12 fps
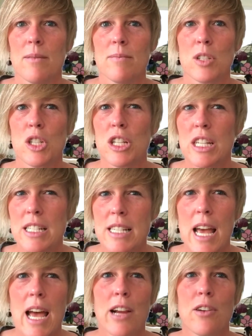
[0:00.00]
good
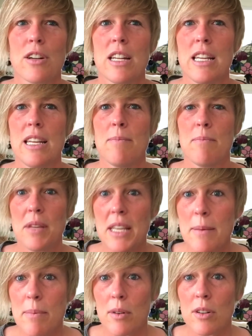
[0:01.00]
integrity
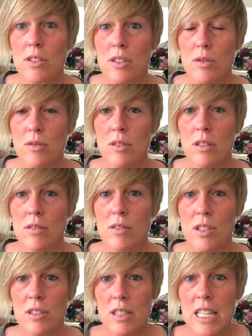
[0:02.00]
people to
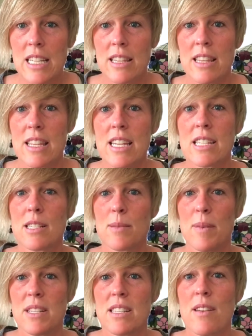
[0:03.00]
lead this
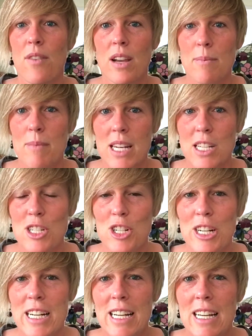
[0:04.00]
specific
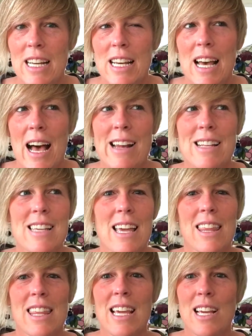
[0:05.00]
ministry. And as I
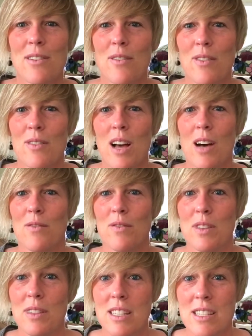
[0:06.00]
think of
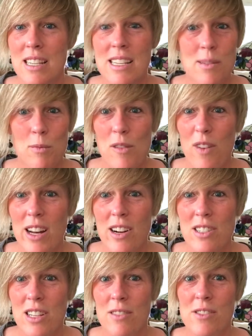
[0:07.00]
the season we find
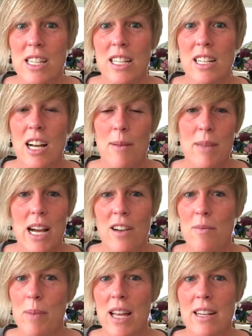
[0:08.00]
ourselves in, coming out
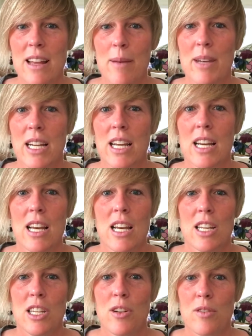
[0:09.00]
of pandemic,
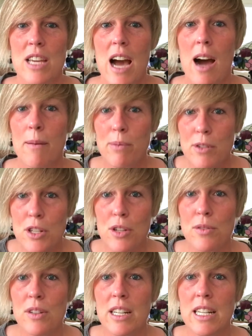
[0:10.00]
you know, the
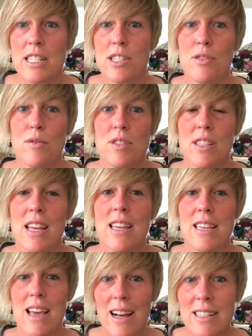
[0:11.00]
opportunity to say
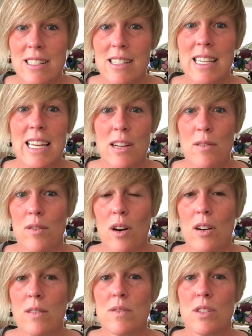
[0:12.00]
yes, to get
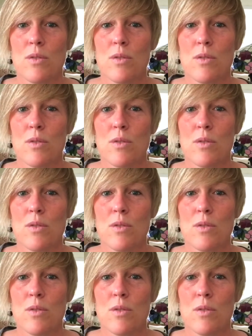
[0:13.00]
involved,